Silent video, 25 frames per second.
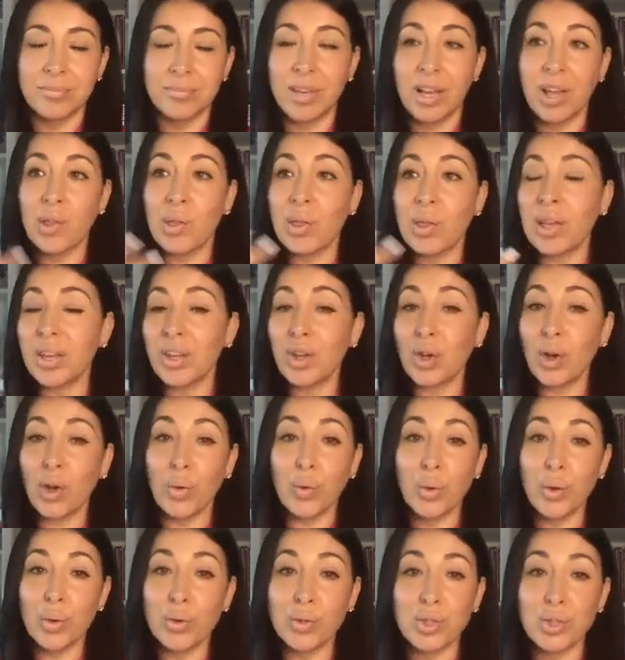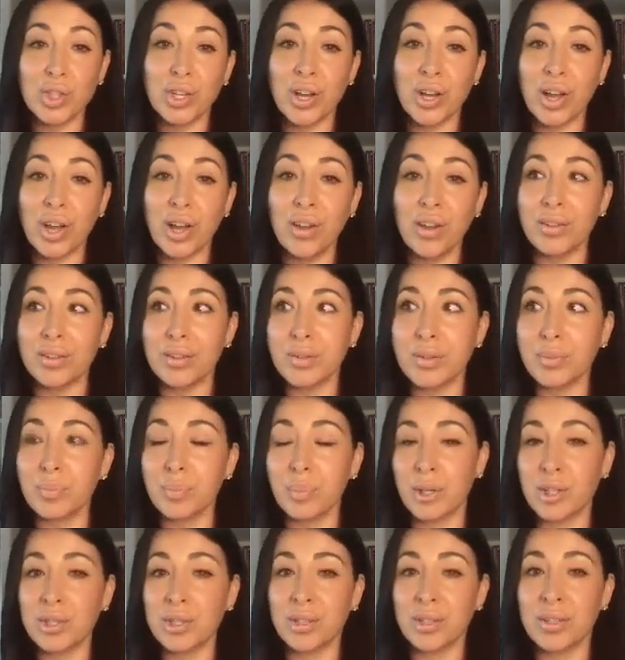I think Coco Chanel was a
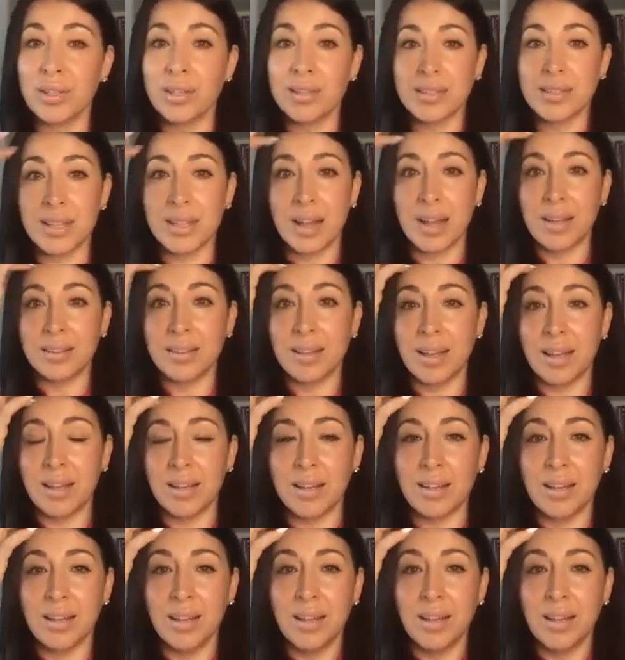person that said, like,